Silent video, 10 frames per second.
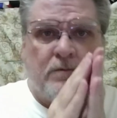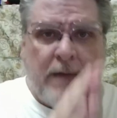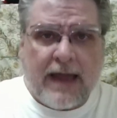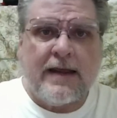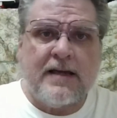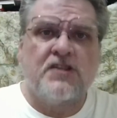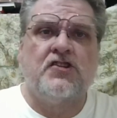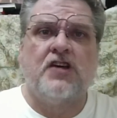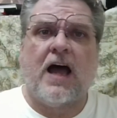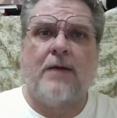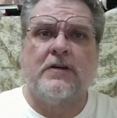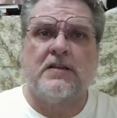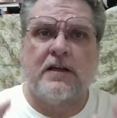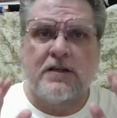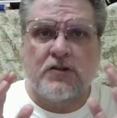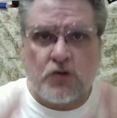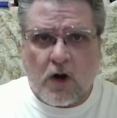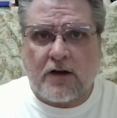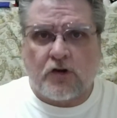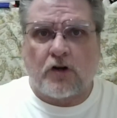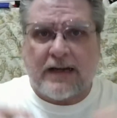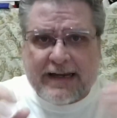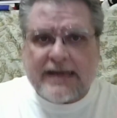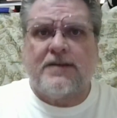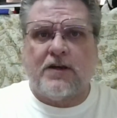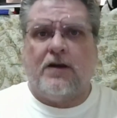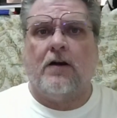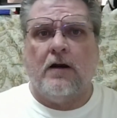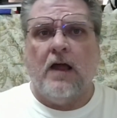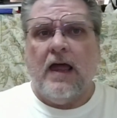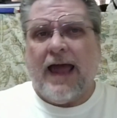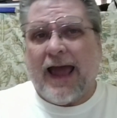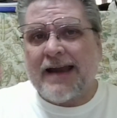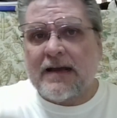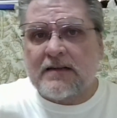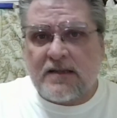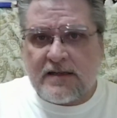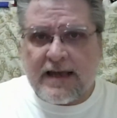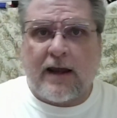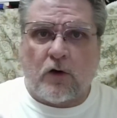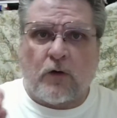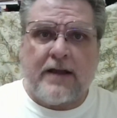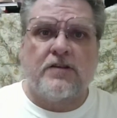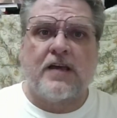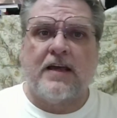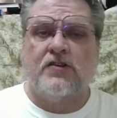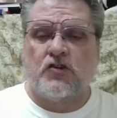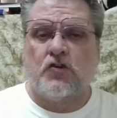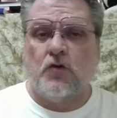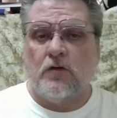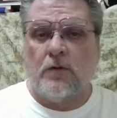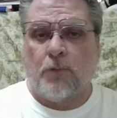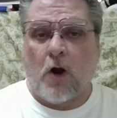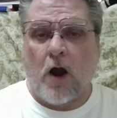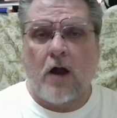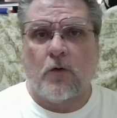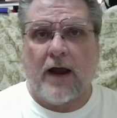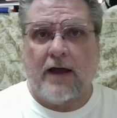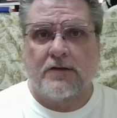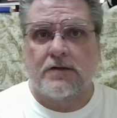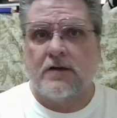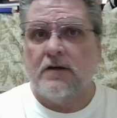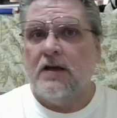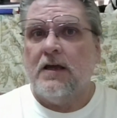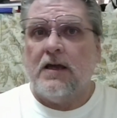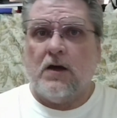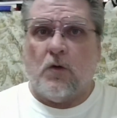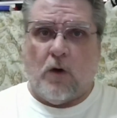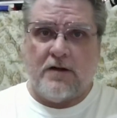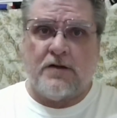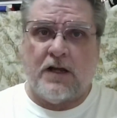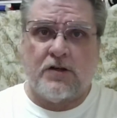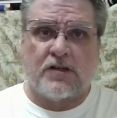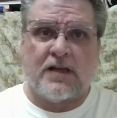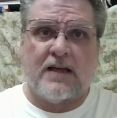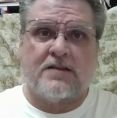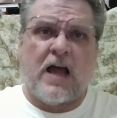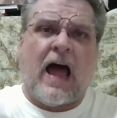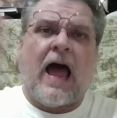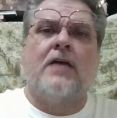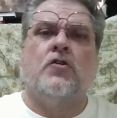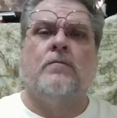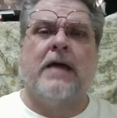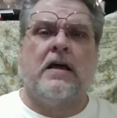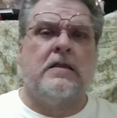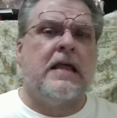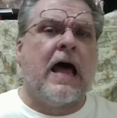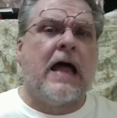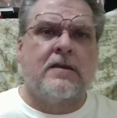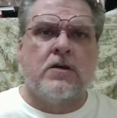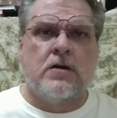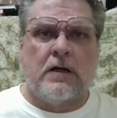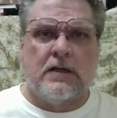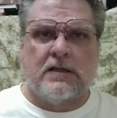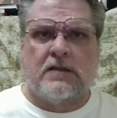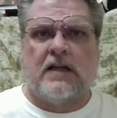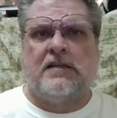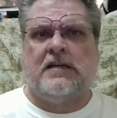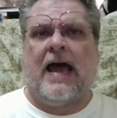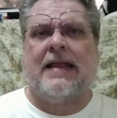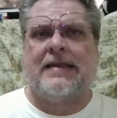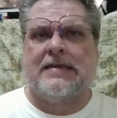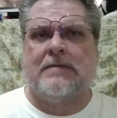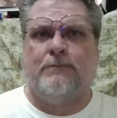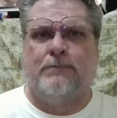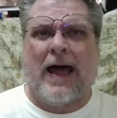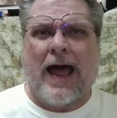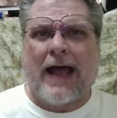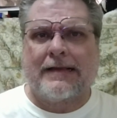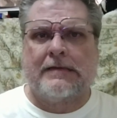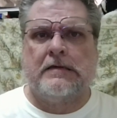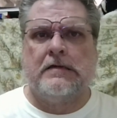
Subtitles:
made his job as an instructor easier and accelerates his student progress. One teacher says, you may not use the chatbot.